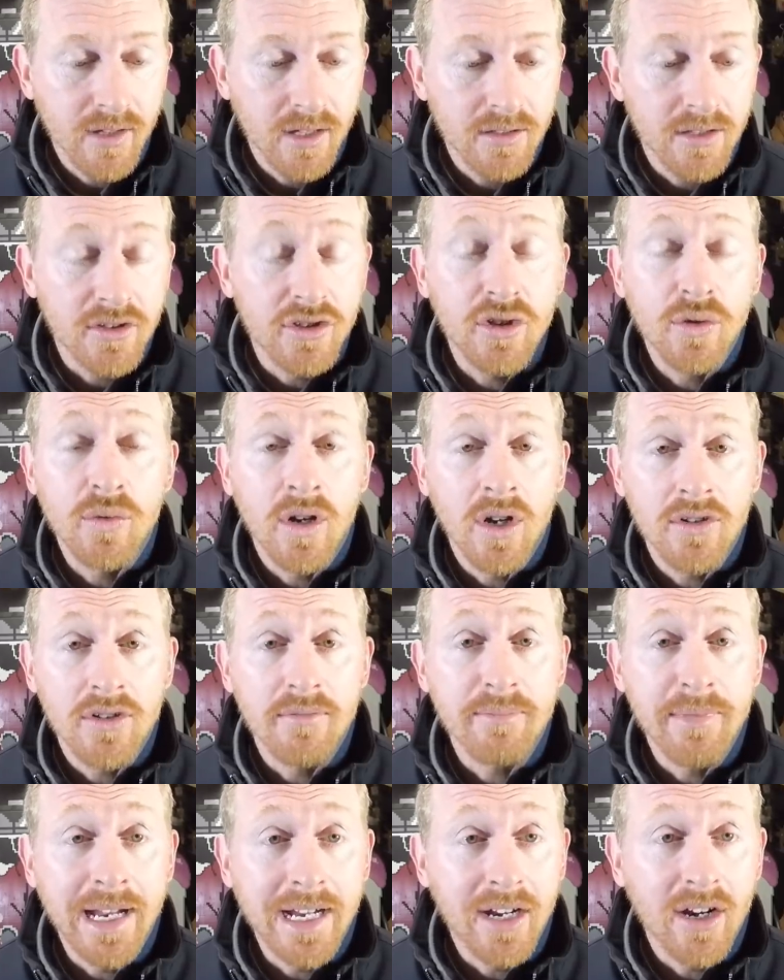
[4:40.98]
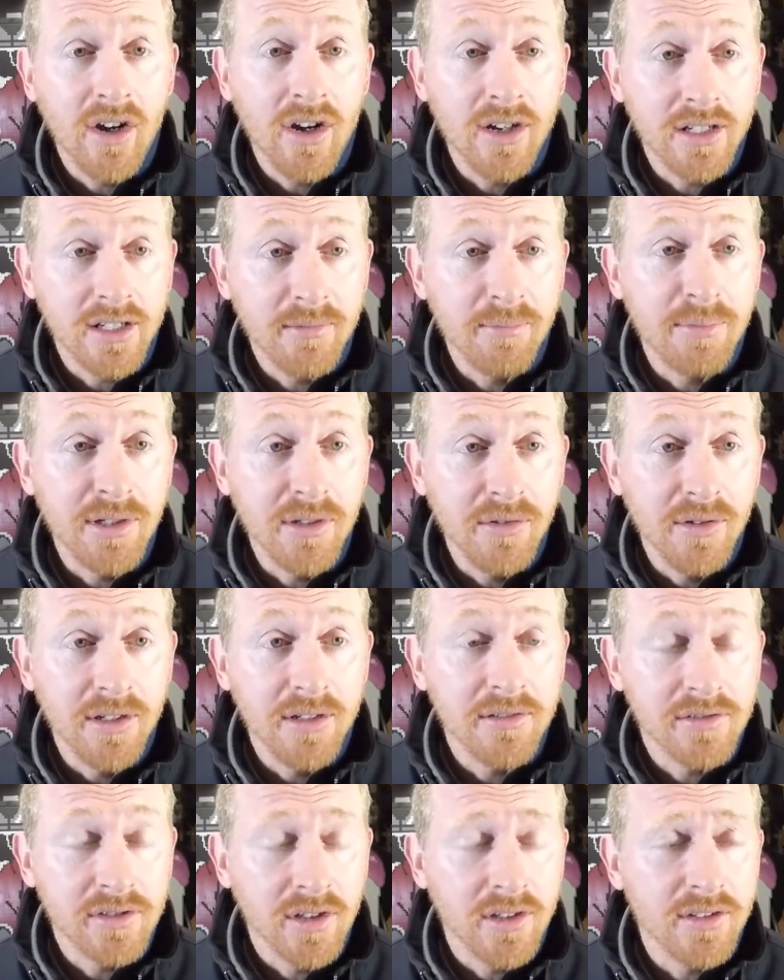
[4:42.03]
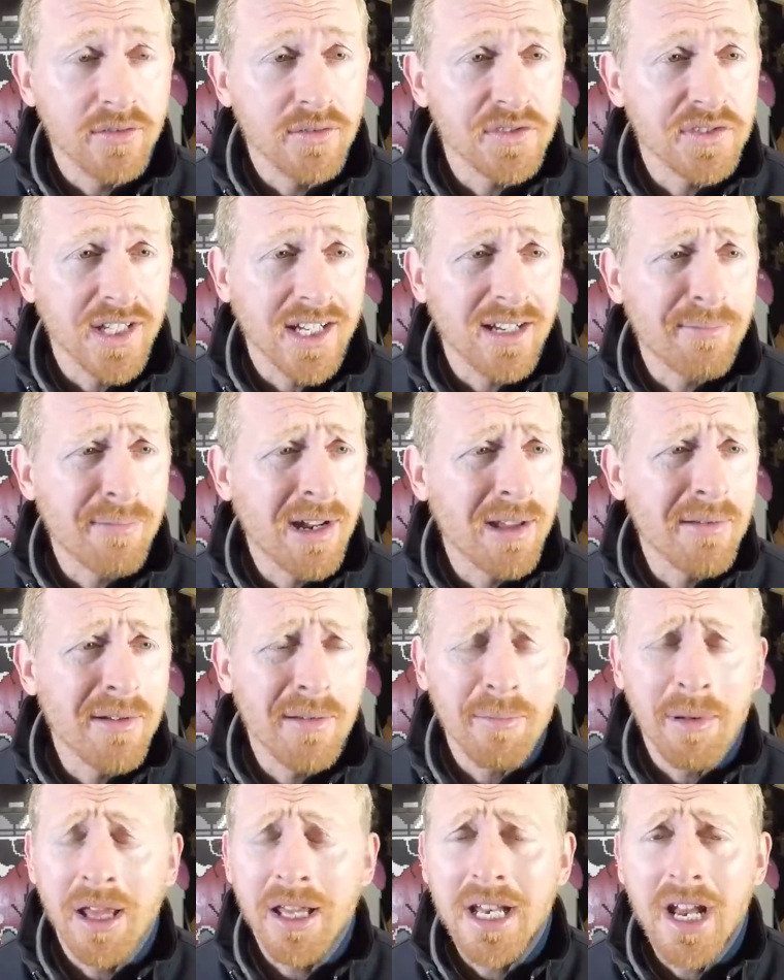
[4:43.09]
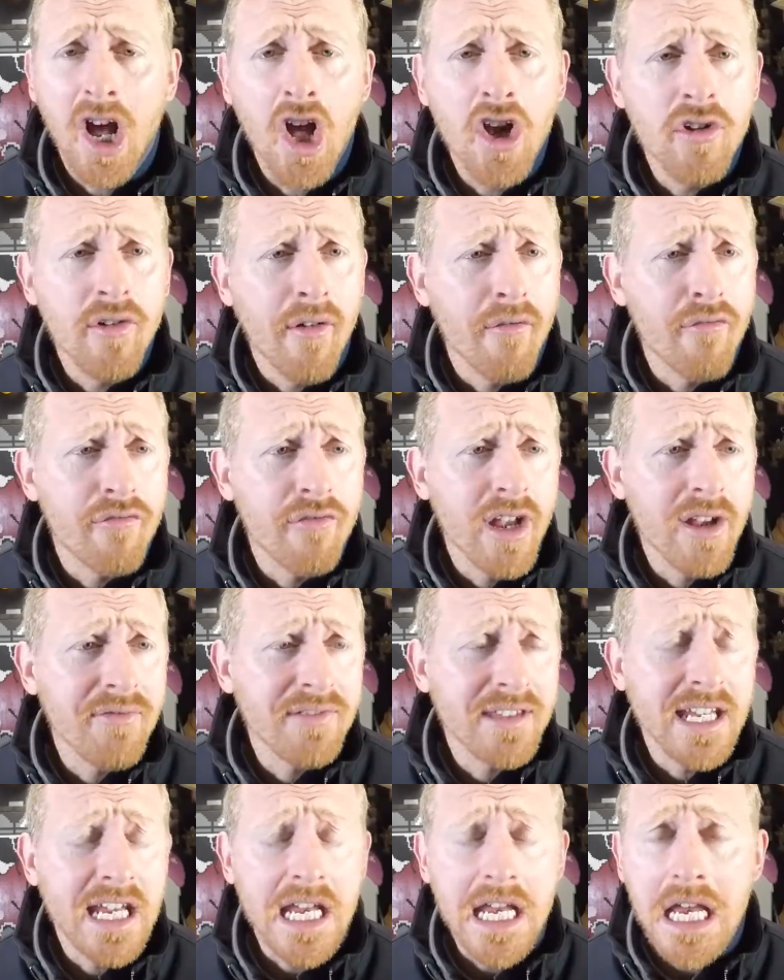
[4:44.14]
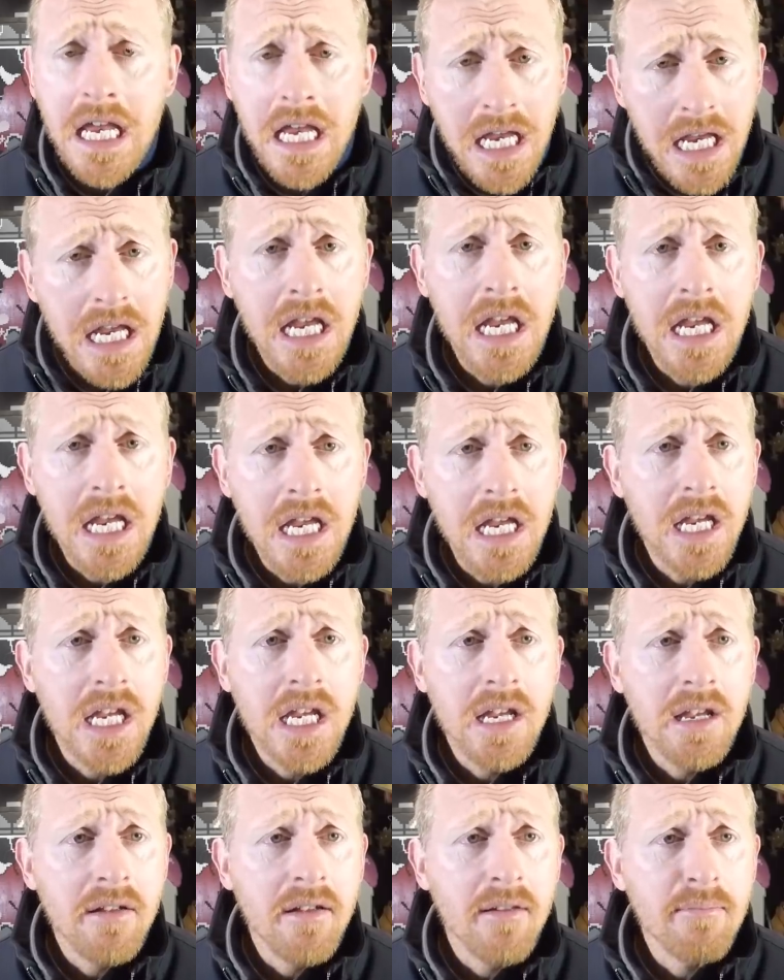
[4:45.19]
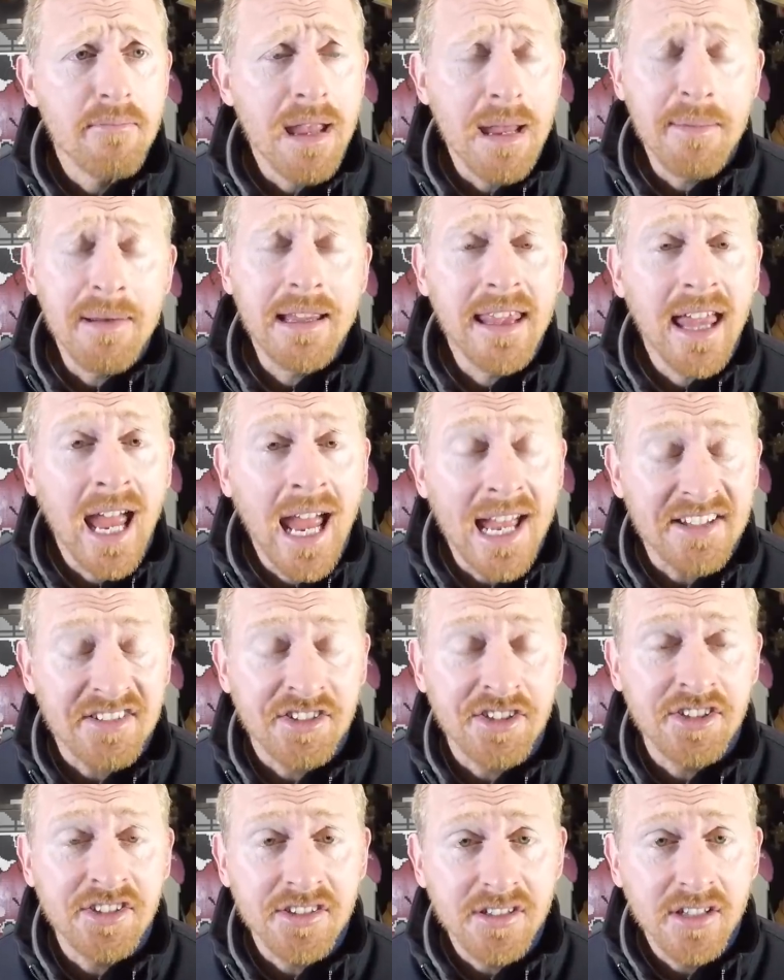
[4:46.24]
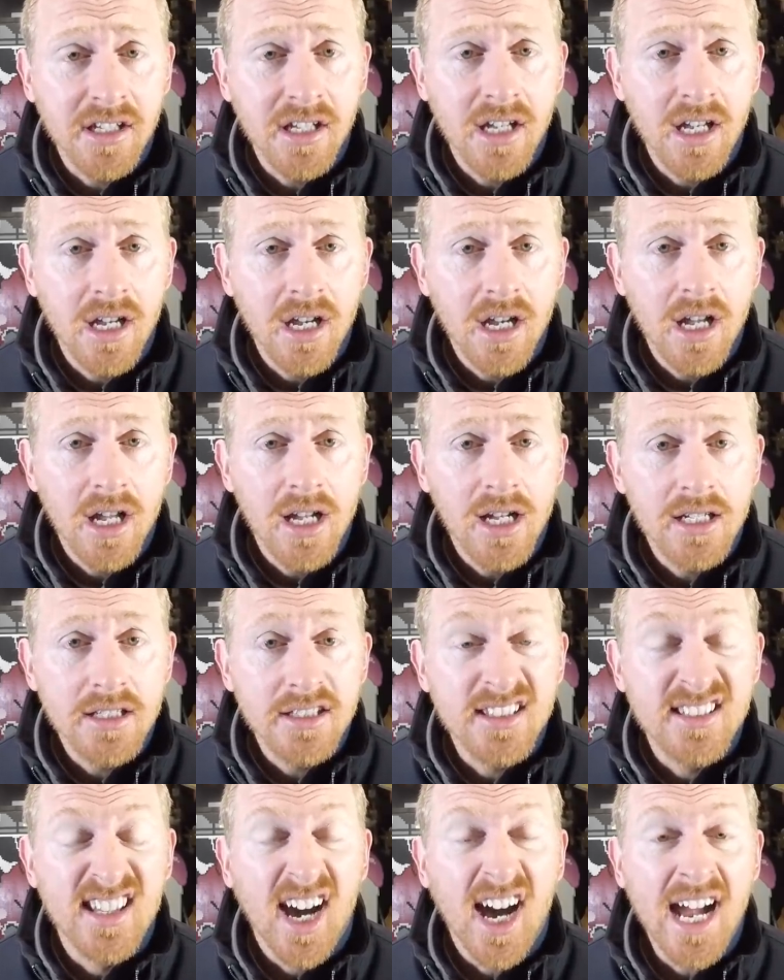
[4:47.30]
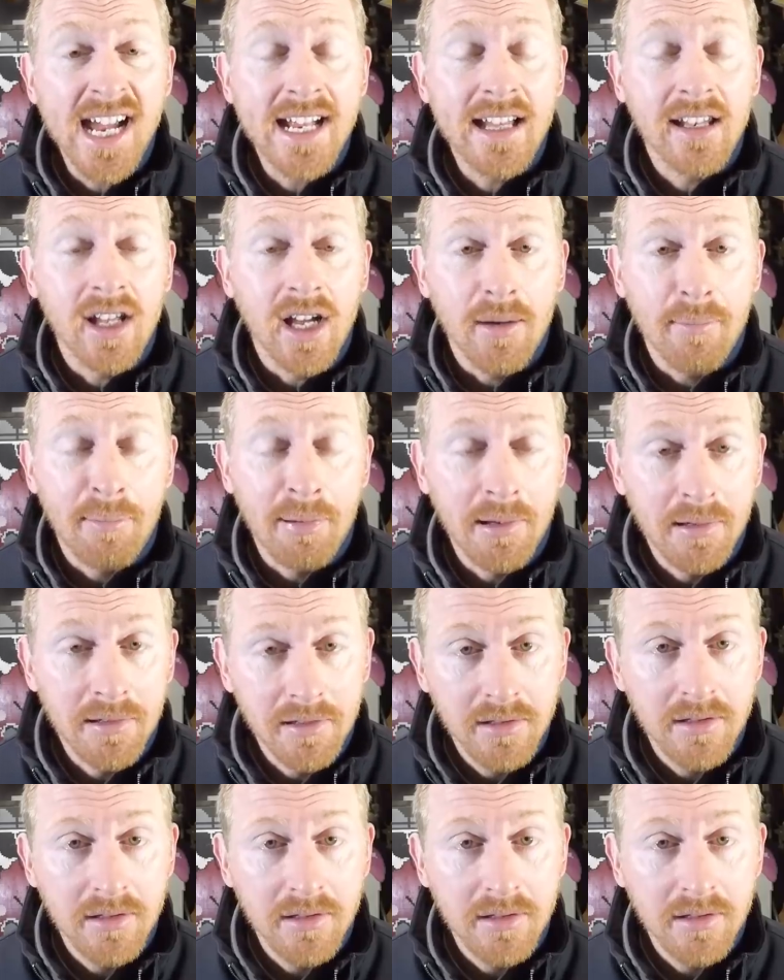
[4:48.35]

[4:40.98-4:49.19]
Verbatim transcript: the 200 megahertz computer. So this was like probably 150. Maybe less. Dial up.